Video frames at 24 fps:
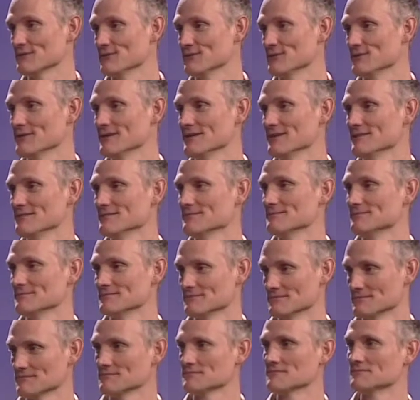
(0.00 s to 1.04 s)
for it.
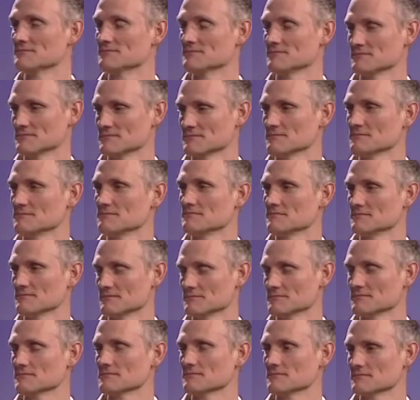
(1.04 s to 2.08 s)
Mm. Yeah.